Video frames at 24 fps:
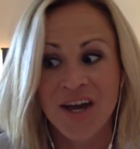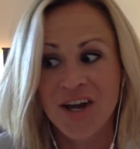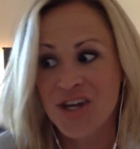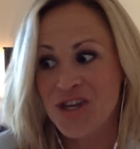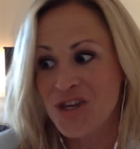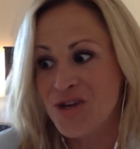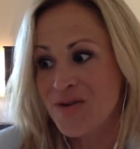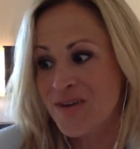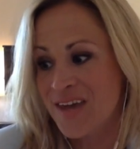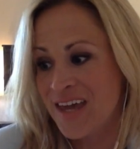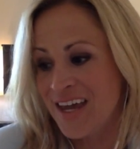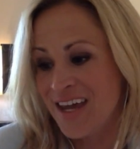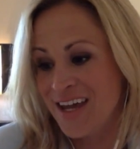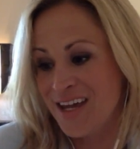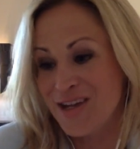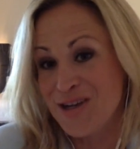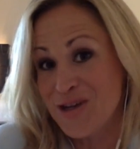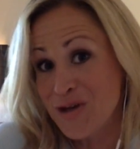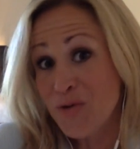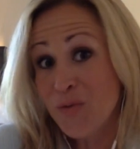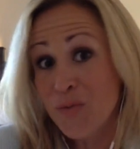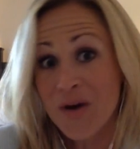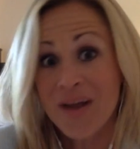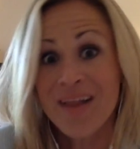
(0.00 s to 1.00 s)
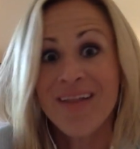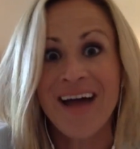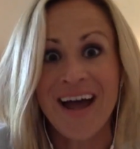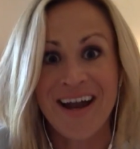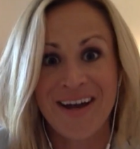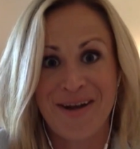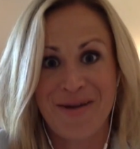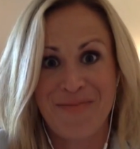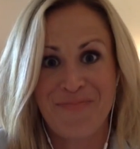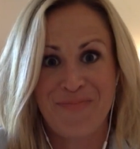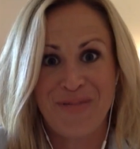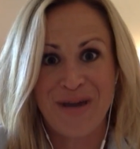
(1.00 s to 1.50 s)
You will
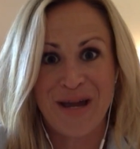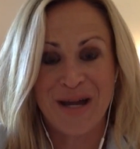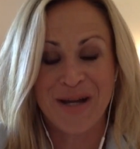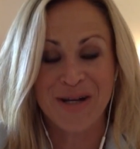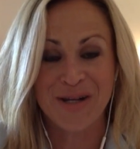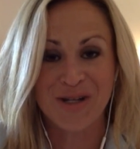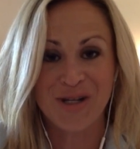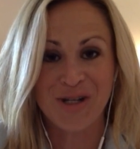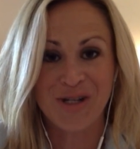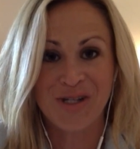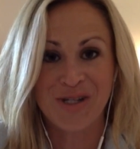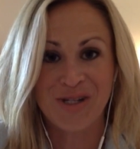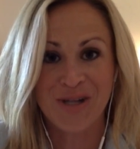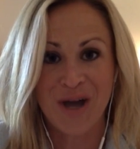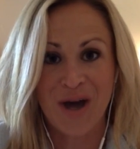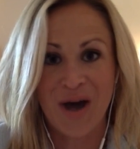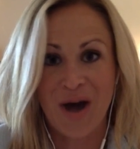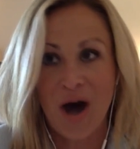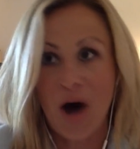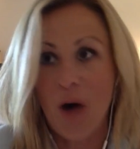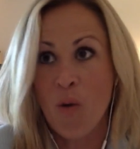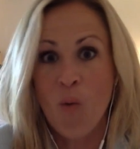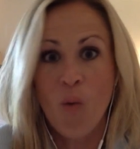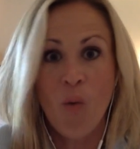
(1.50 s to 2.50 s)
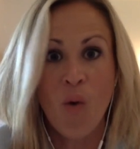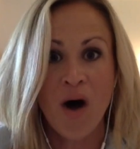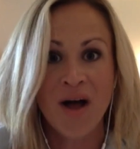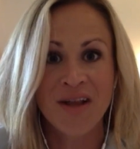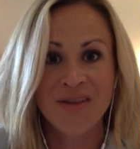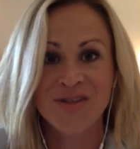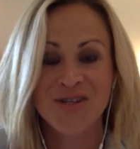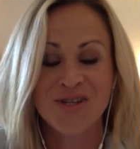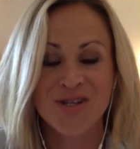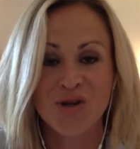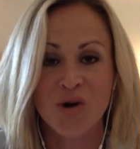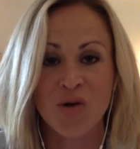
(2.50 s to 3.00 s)
end up being just a
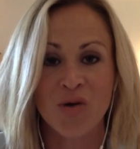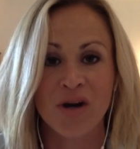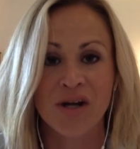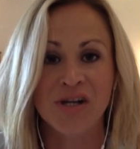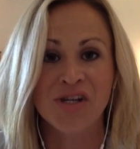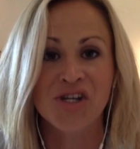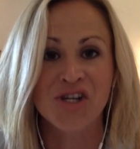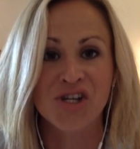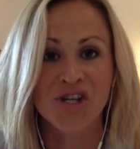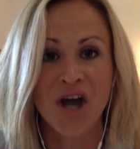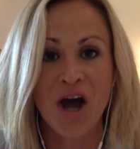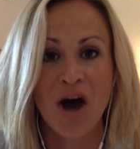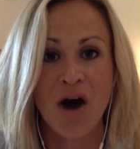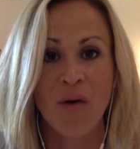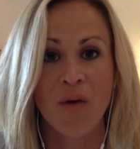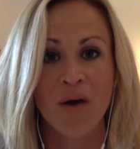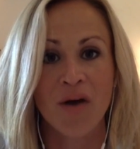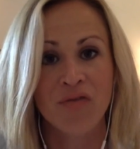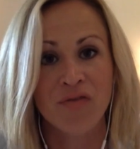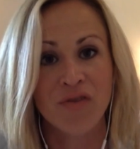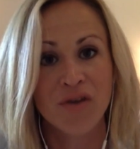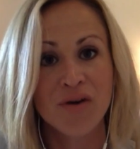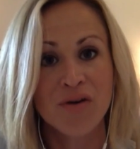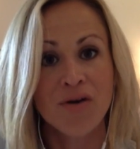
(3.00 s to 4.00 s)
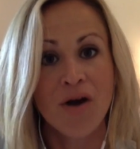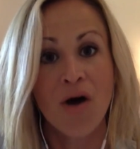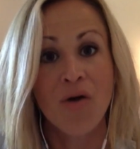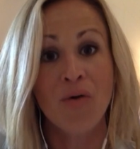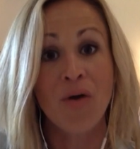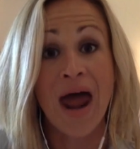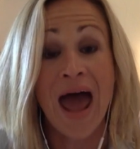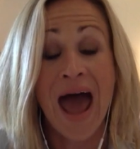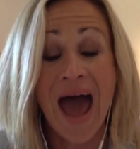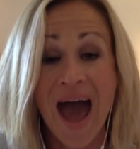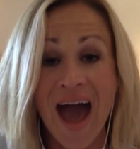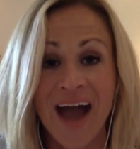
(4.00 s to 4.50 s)
one-story show if you
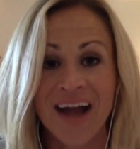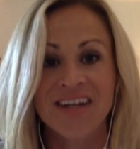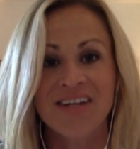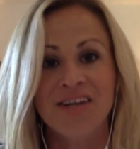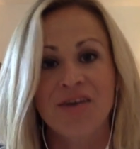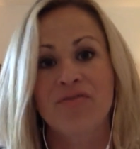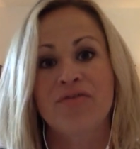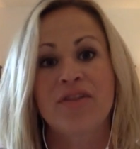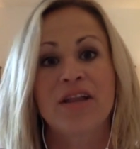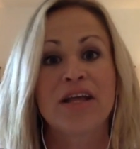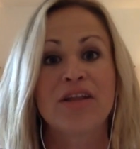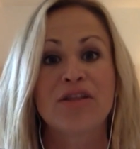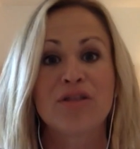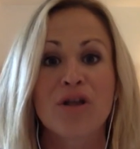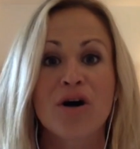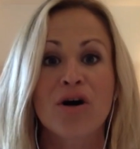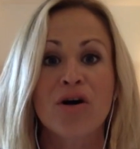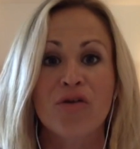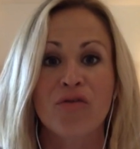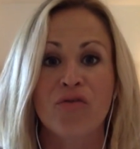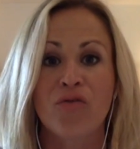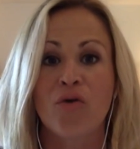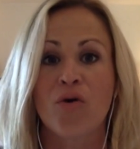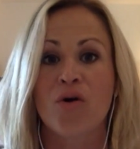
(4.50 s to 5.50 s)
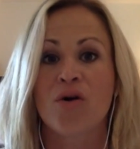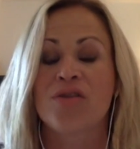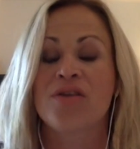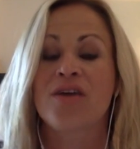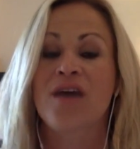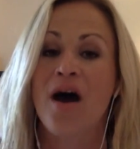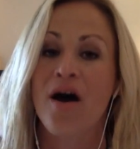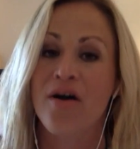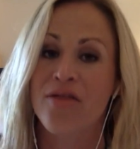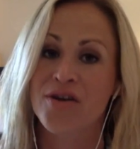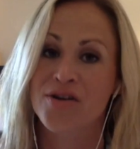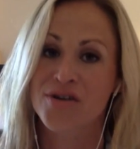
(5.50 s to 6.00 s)
don't actively look for
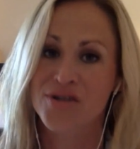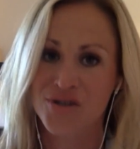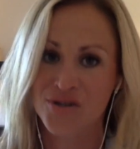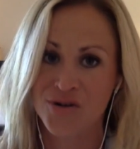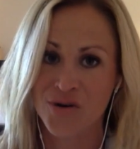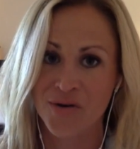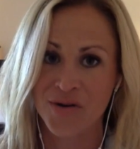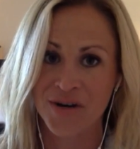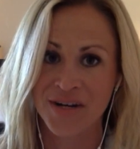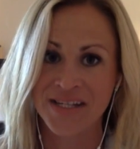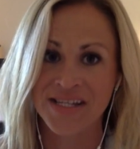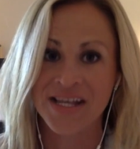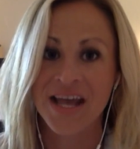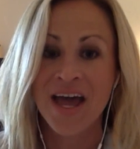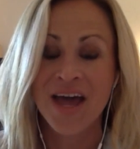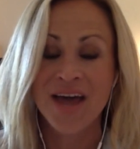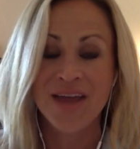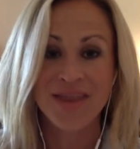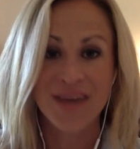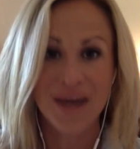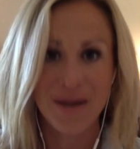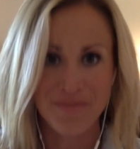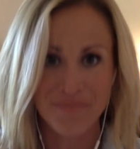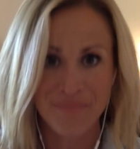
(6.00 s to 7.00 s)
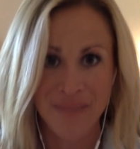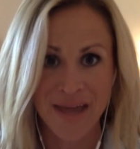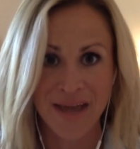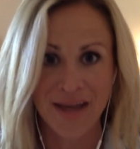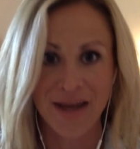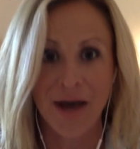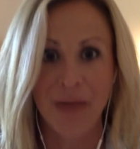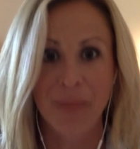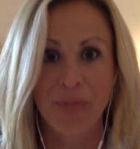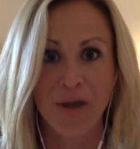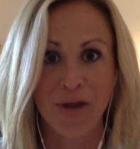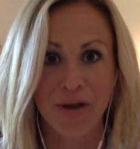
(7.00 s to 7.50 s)
the other stories that make
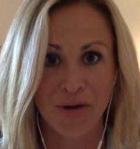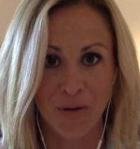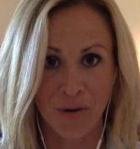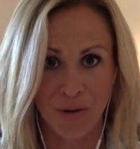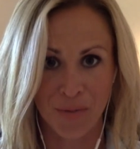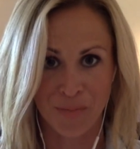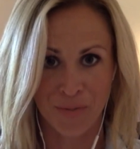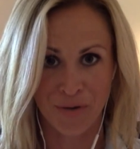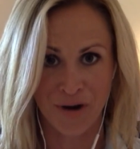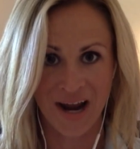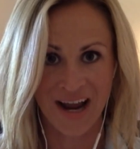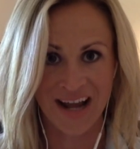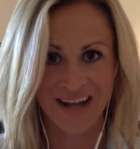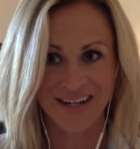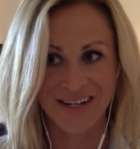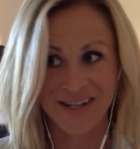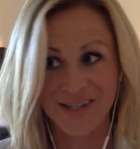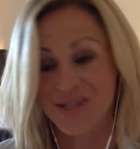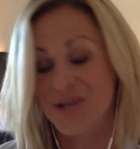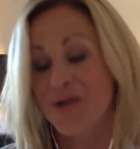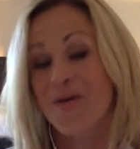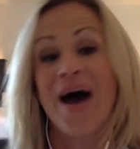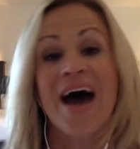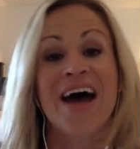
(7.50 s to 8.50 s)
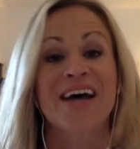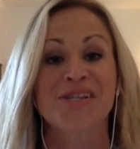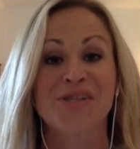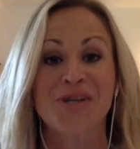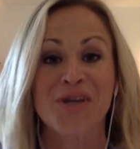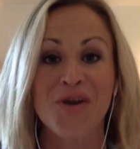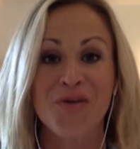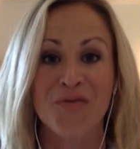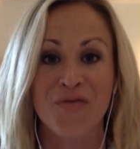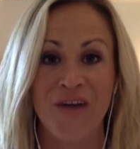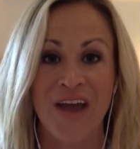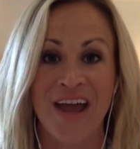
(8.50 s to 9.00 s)
up your brand. So ask
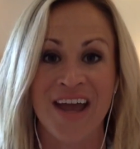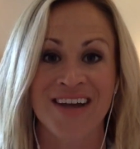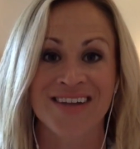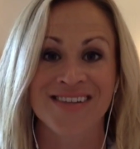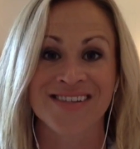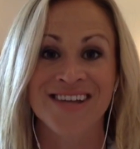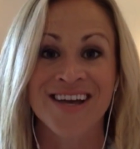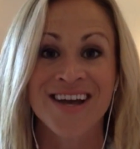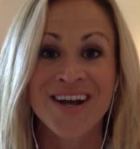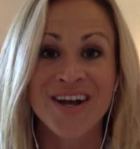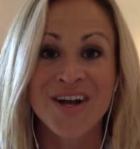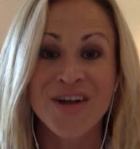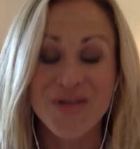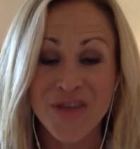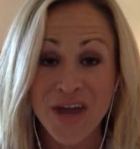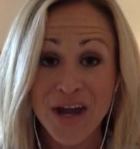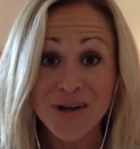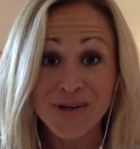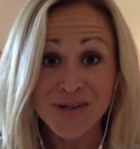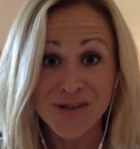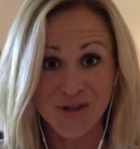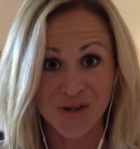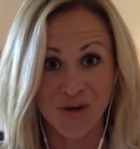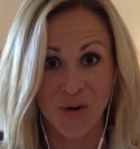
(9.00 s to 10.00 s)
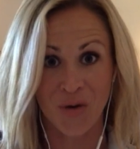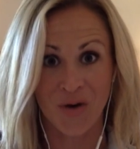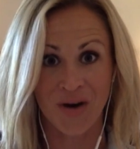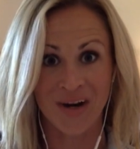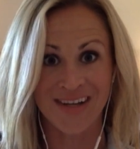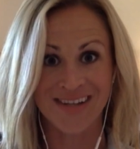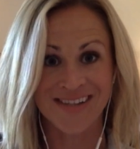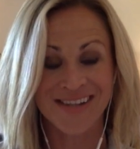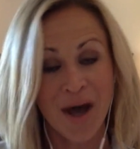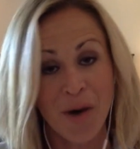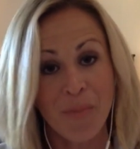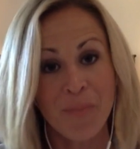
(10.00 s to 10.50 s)
your fans their
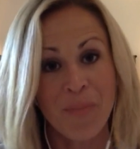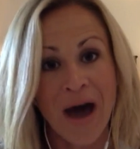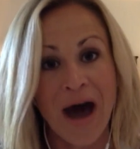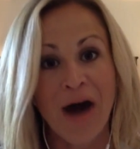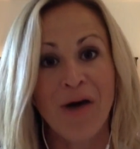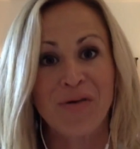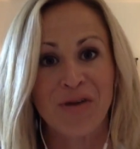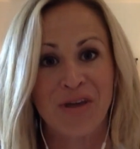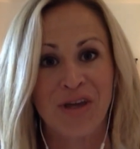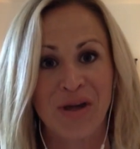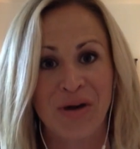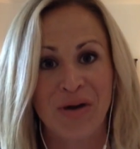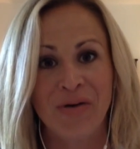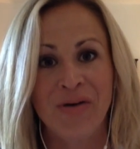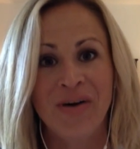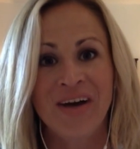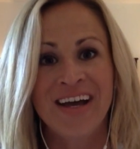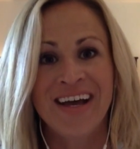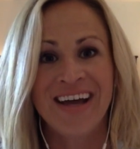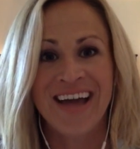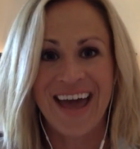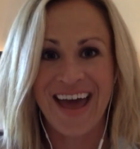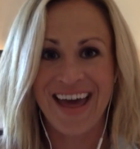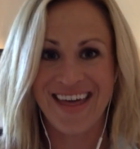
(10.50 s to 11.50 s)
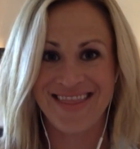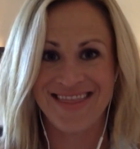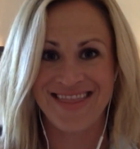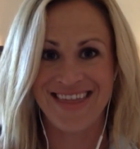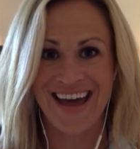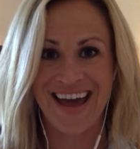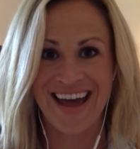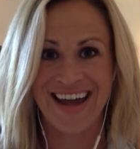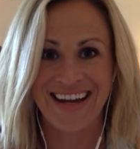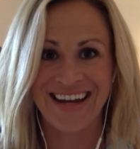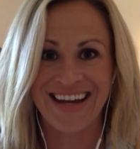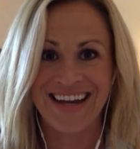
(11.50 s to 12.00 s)
stories about you and
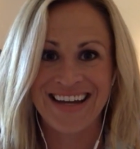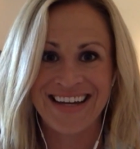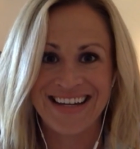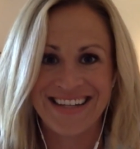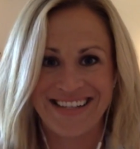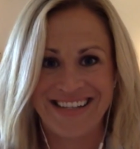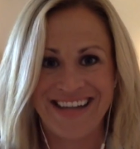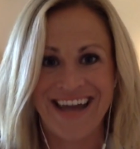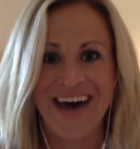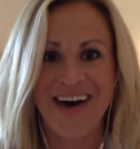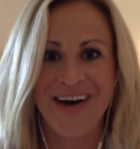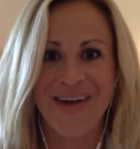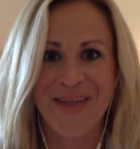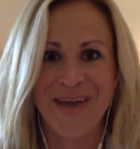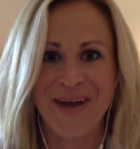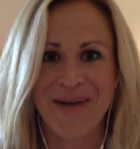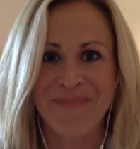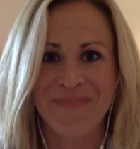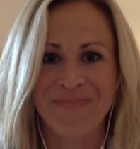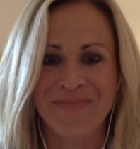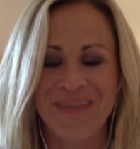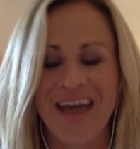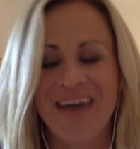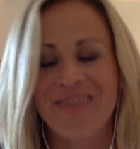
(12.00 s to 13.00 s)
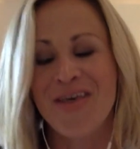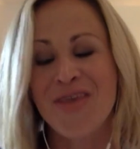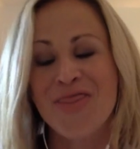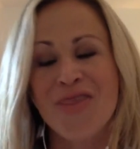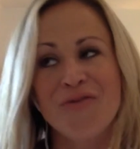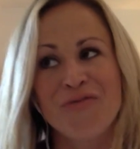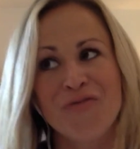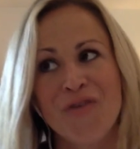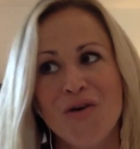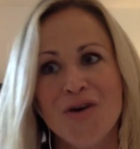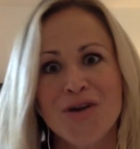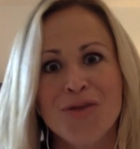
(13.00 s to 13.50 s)
then tell them. And then
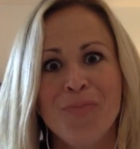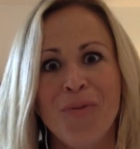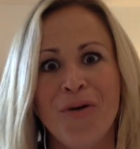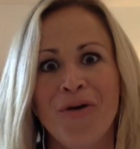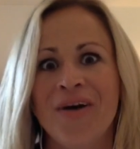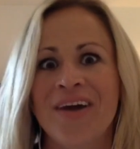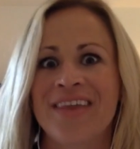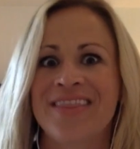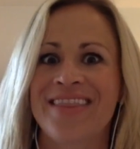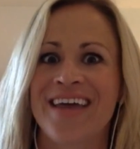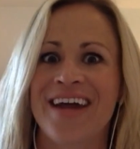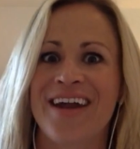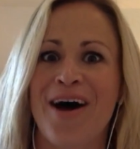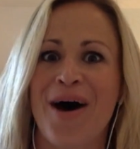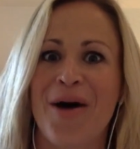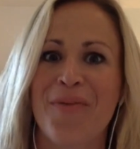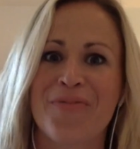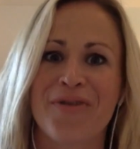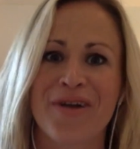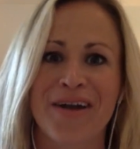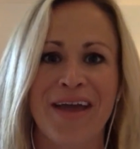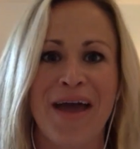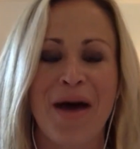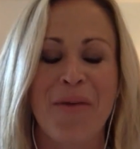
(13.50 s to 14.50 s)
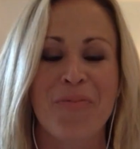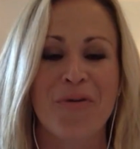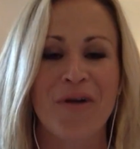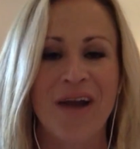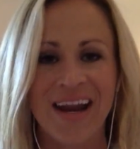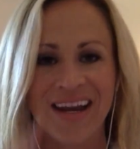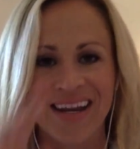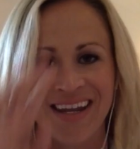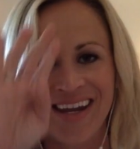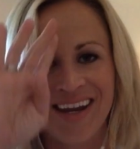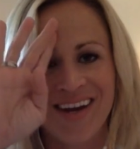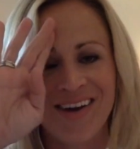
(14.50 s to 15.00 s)
the fourth point that I'll bring up
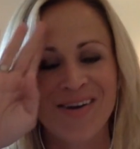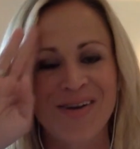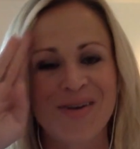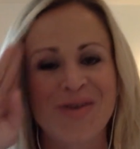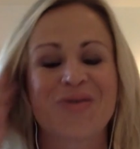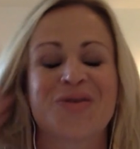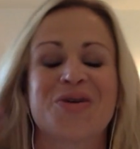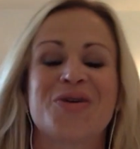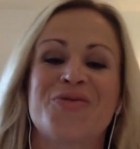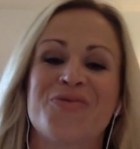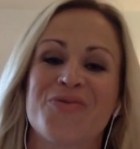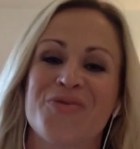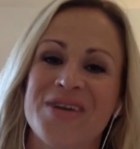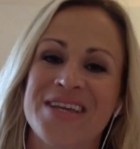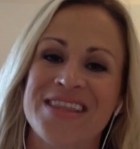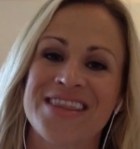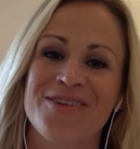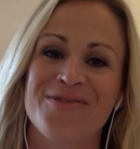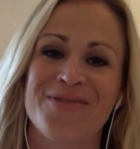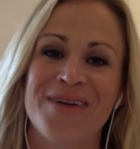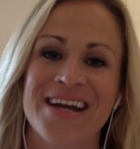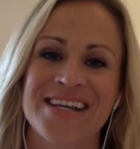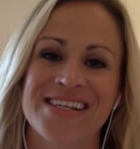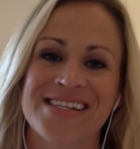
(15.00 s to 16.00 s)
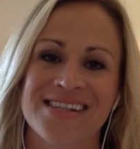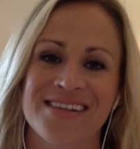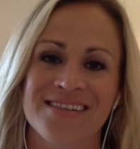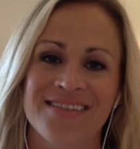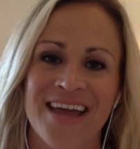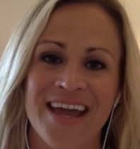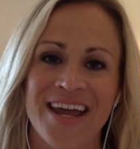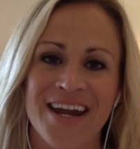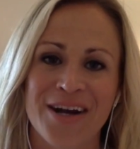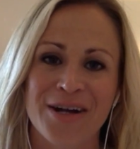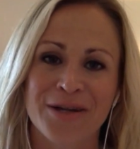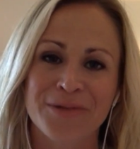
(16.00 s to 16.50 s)
right here, and you can read the rest
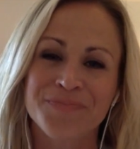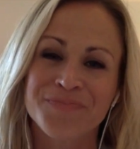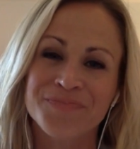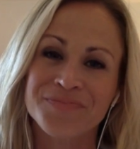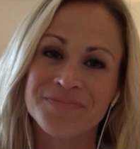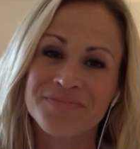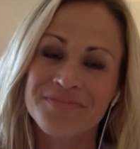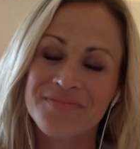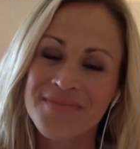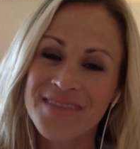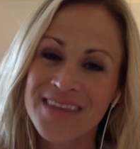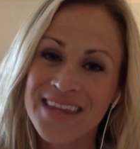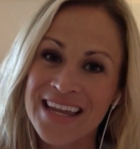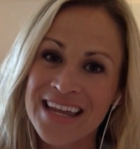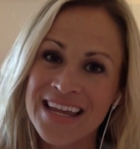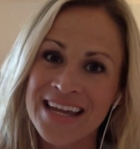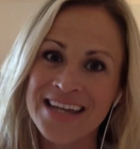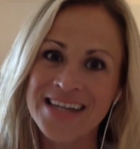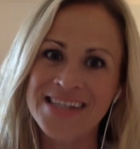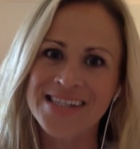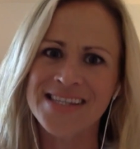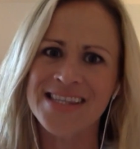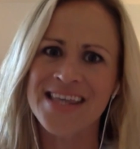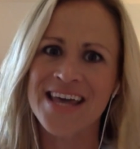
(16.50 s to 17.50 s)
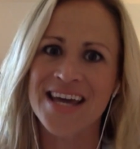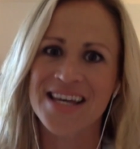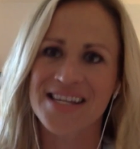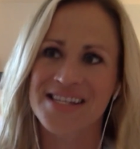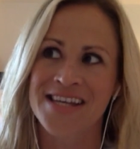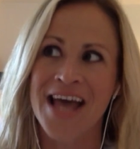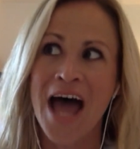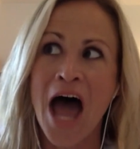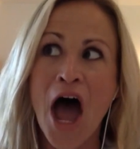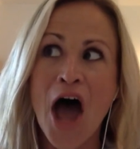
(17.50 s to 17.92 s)
later, is this.